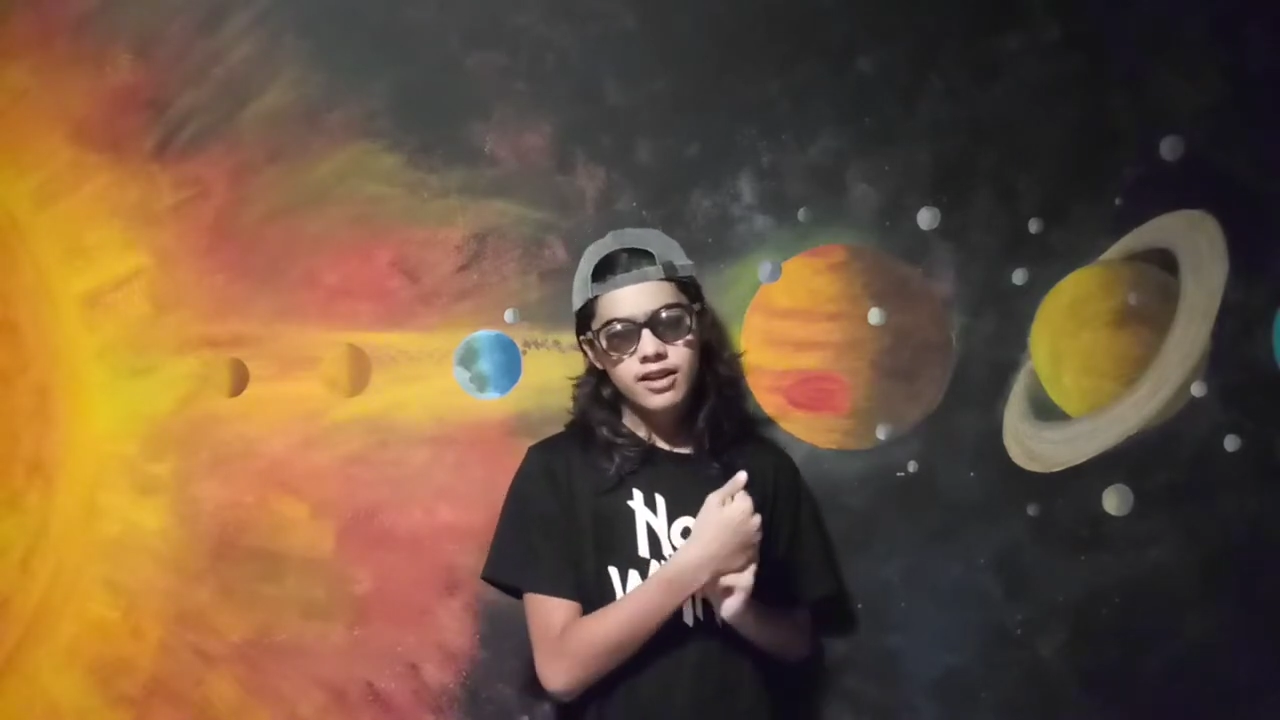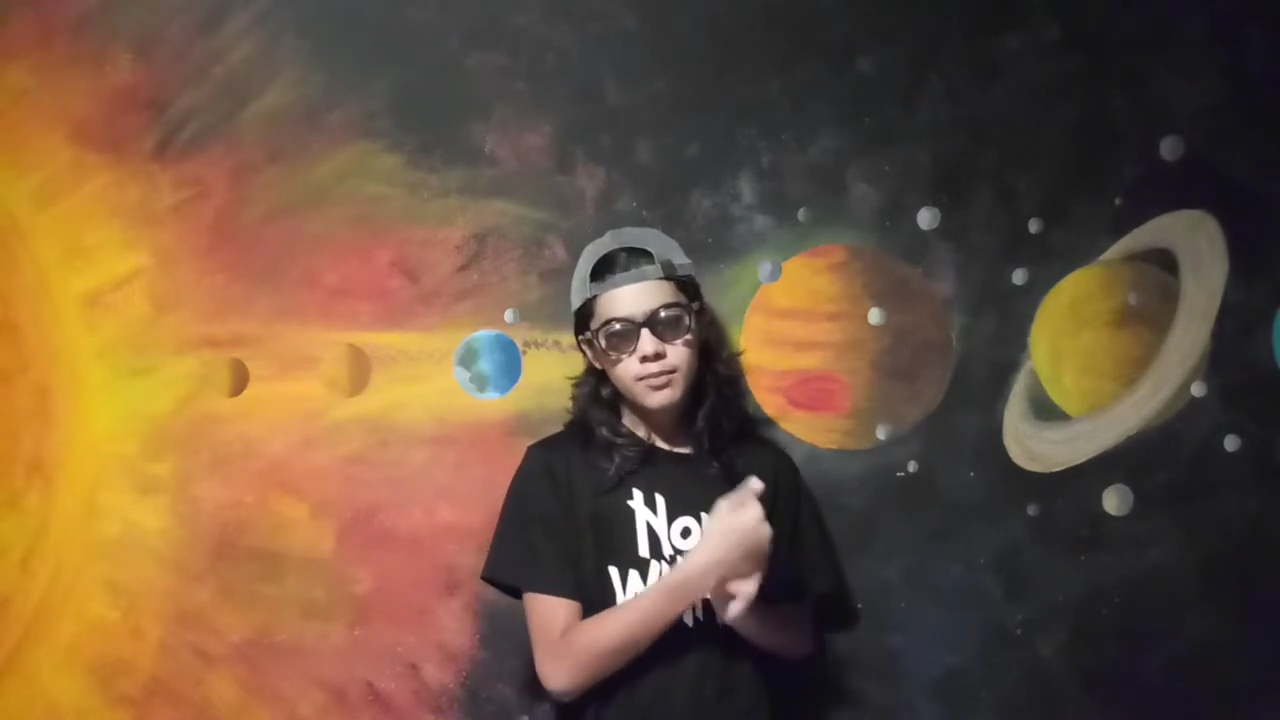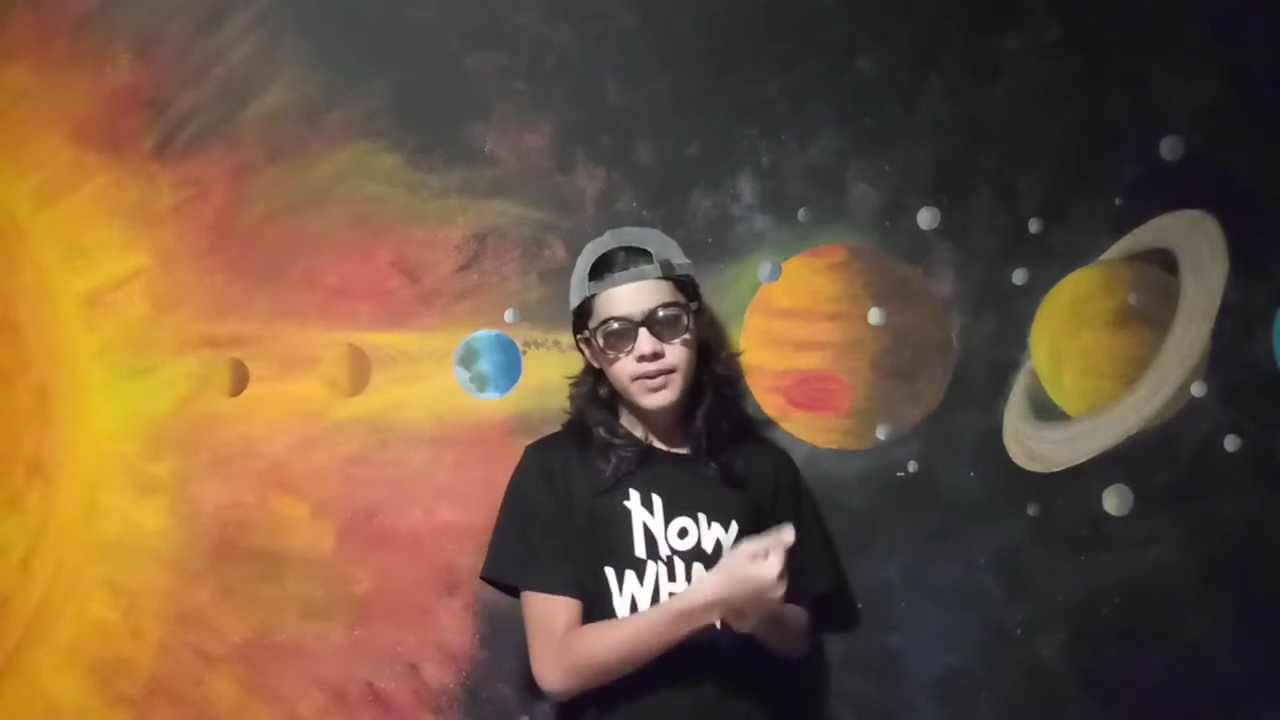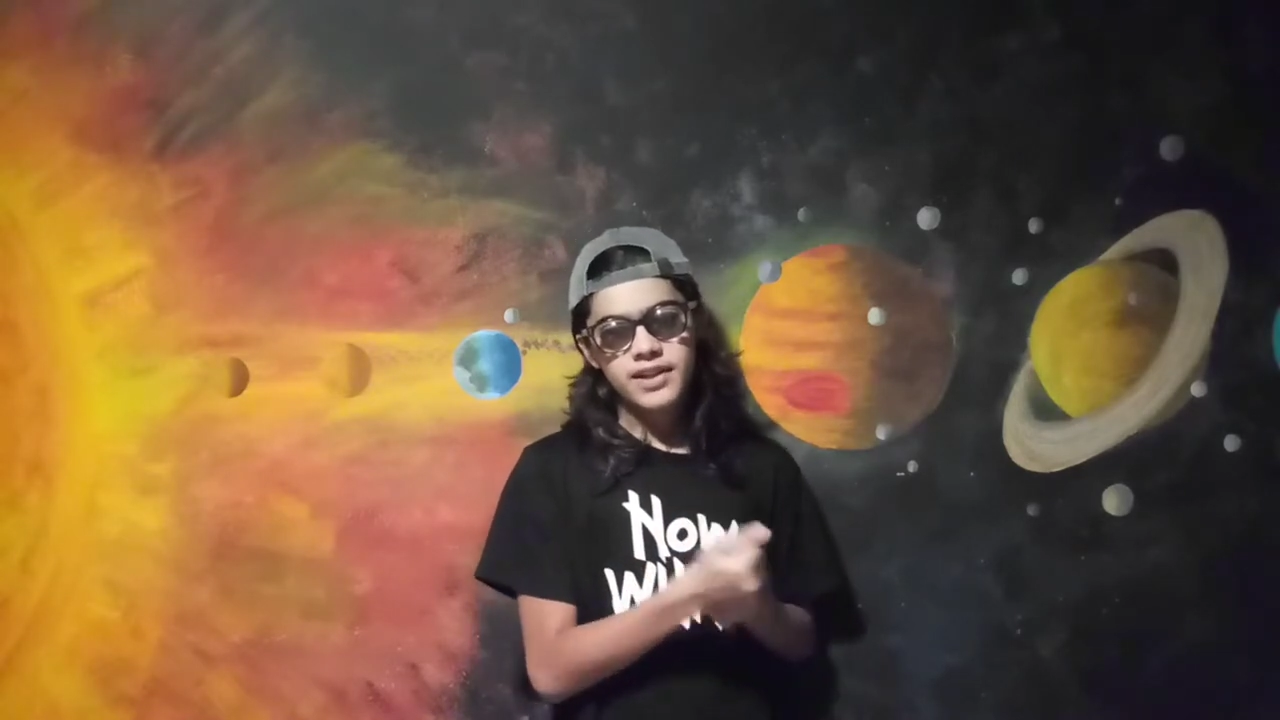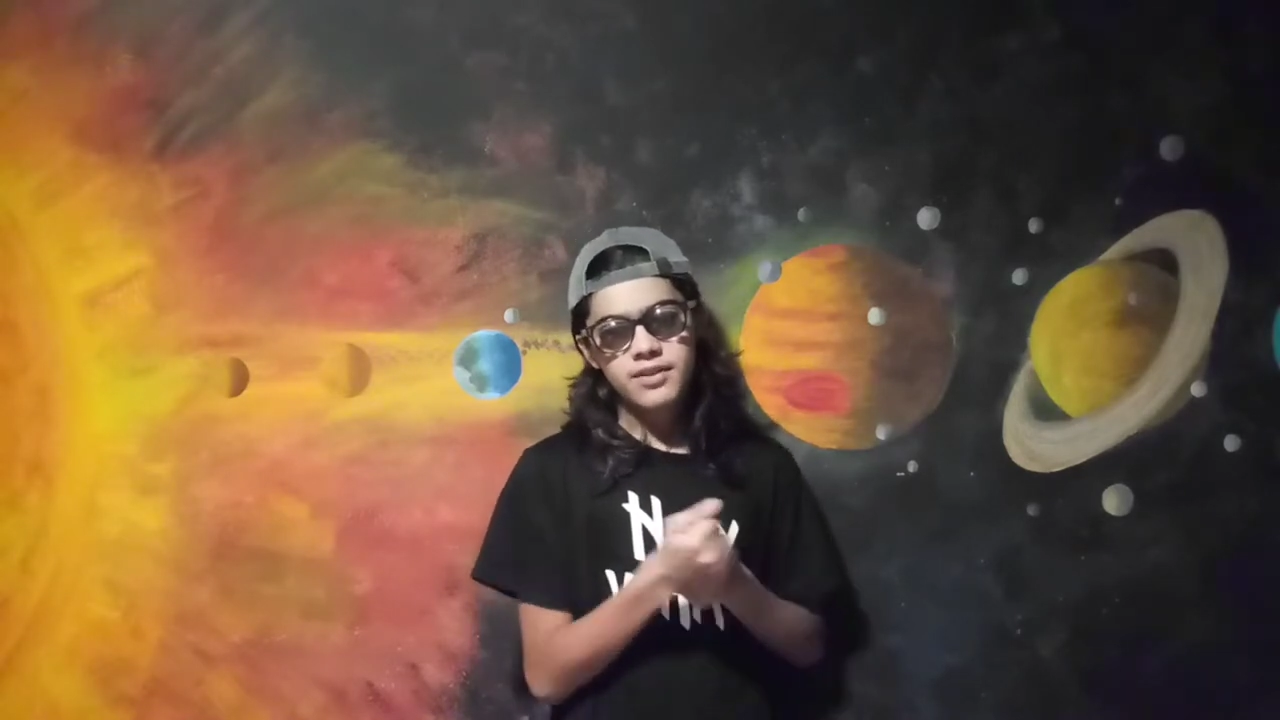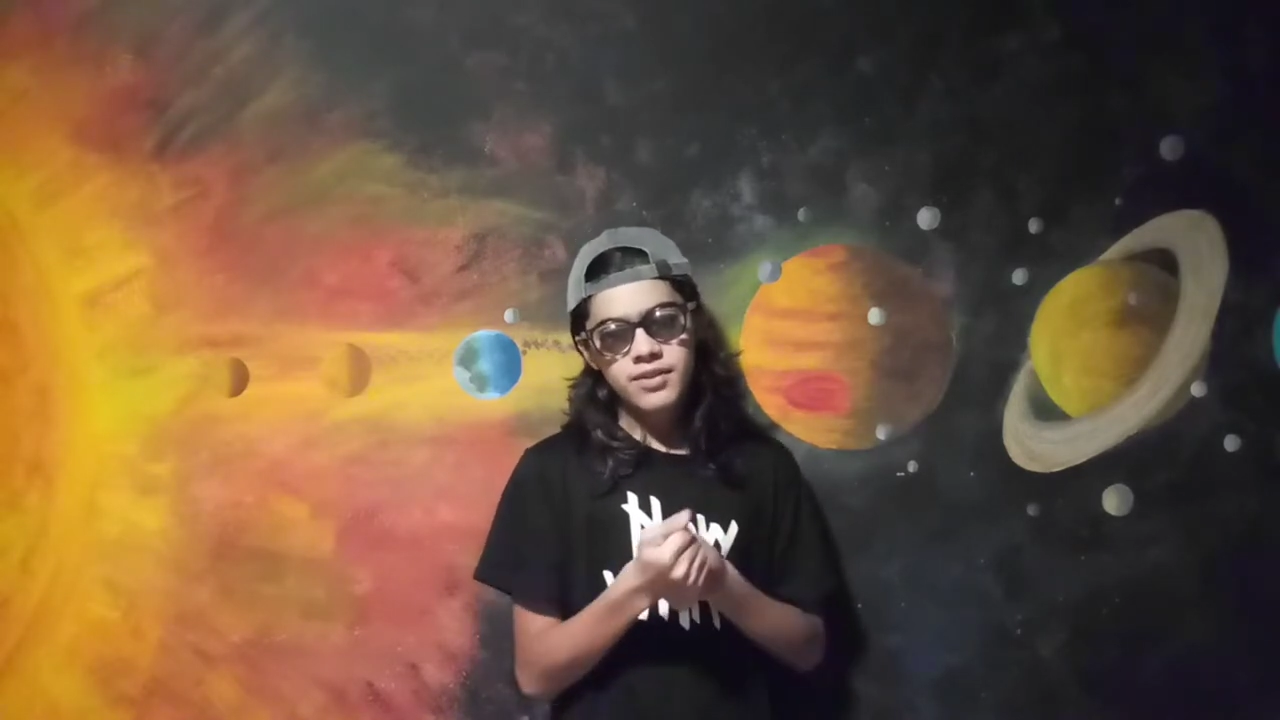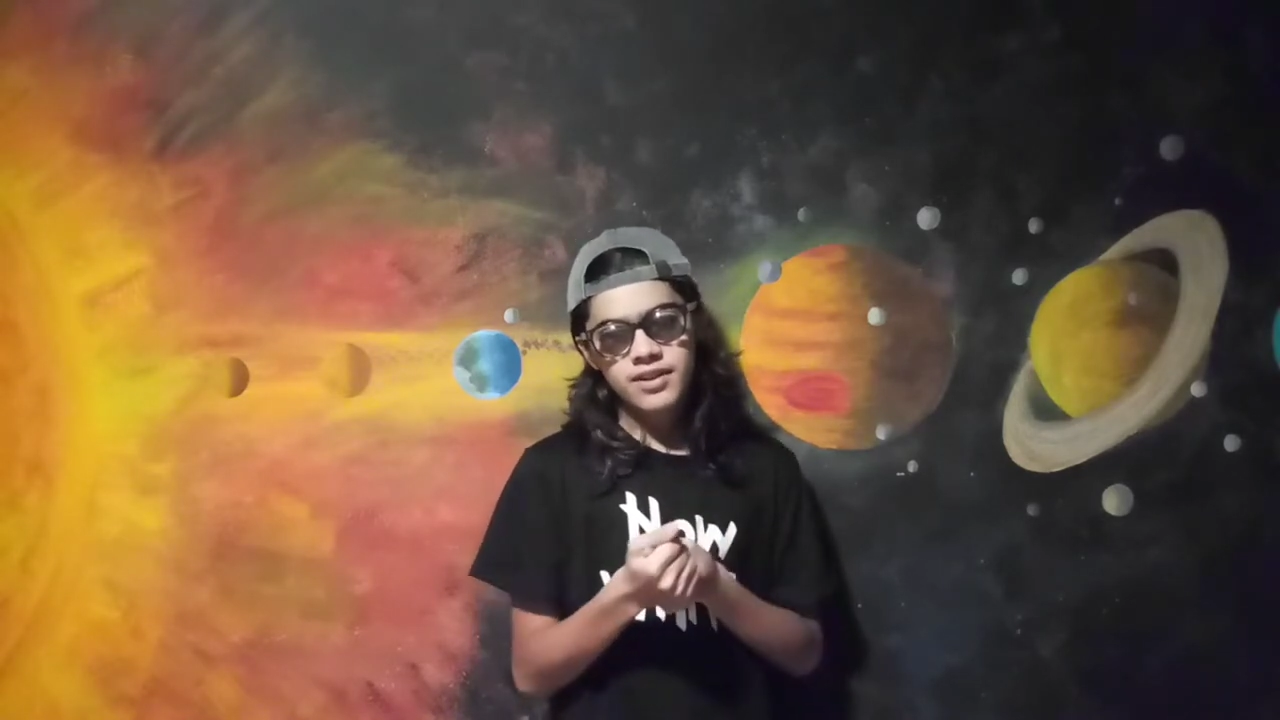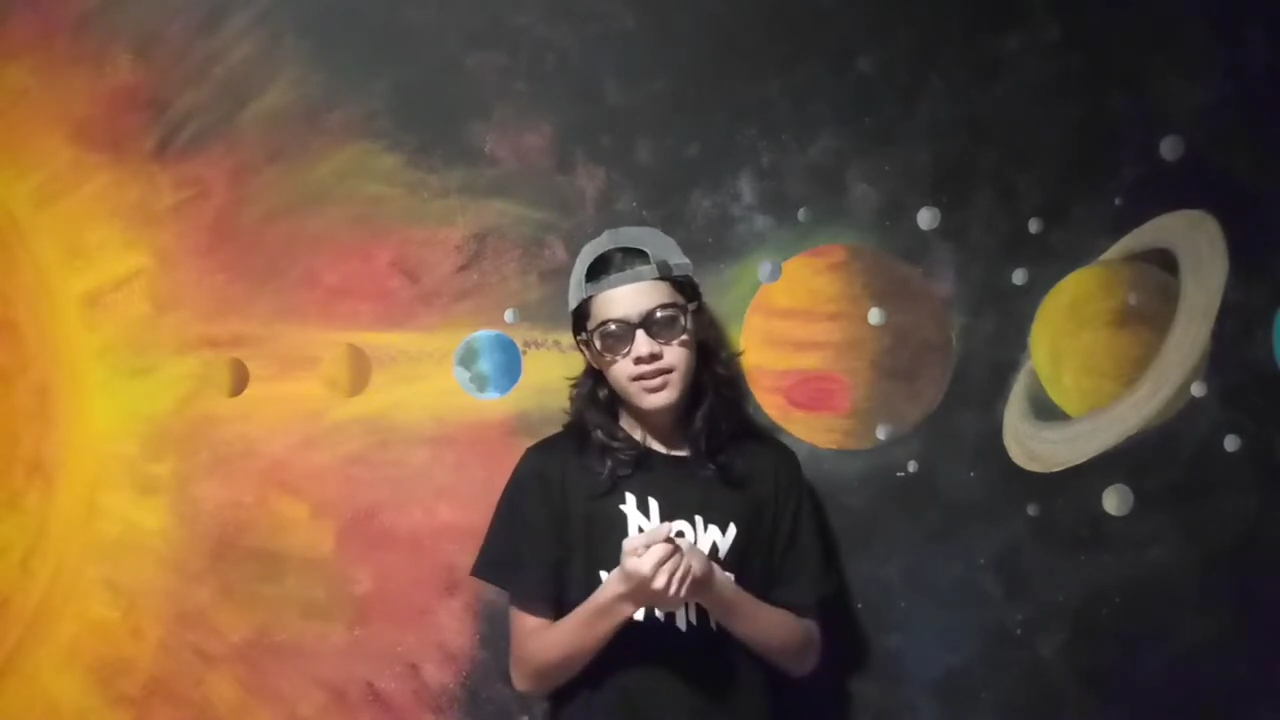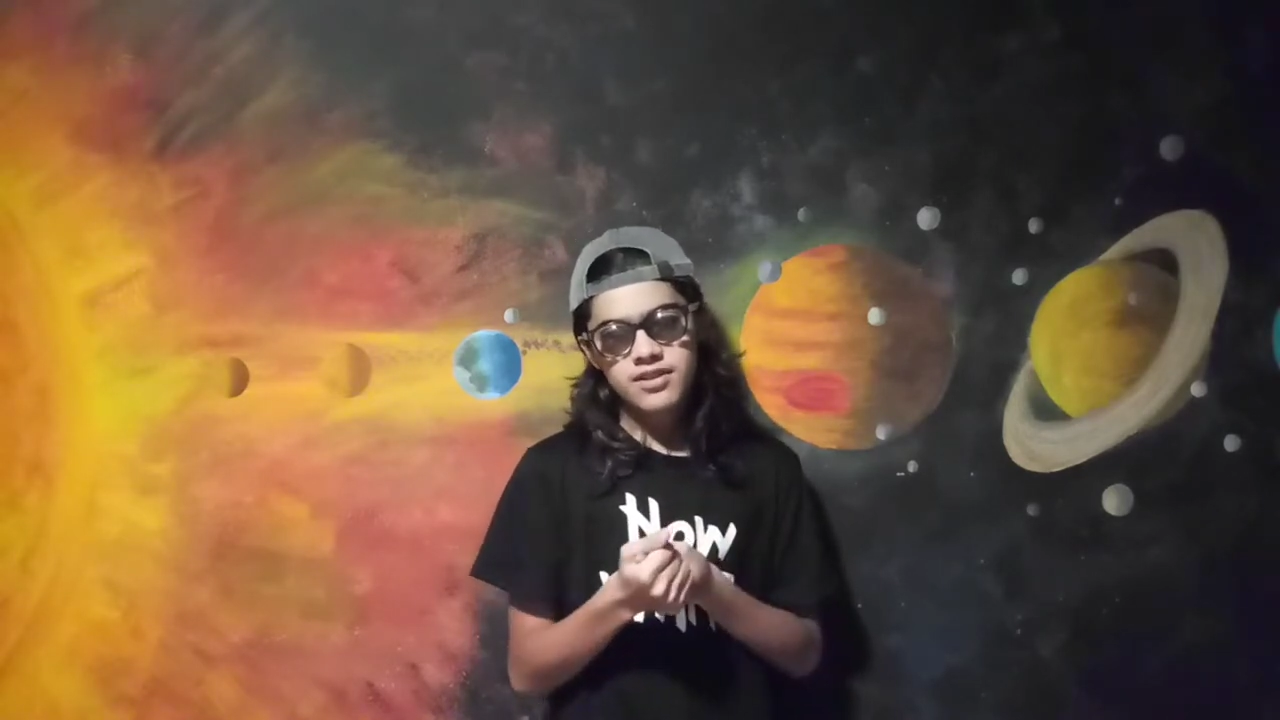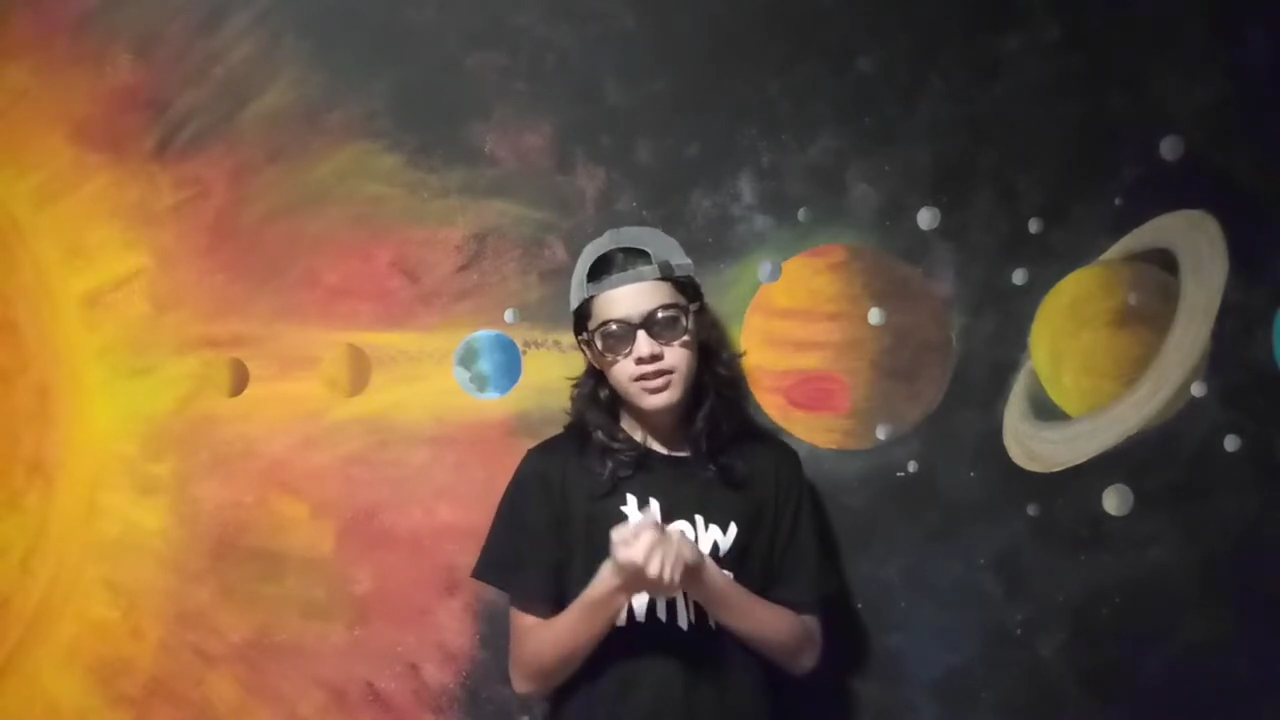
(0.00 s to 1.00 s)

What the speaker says: European Union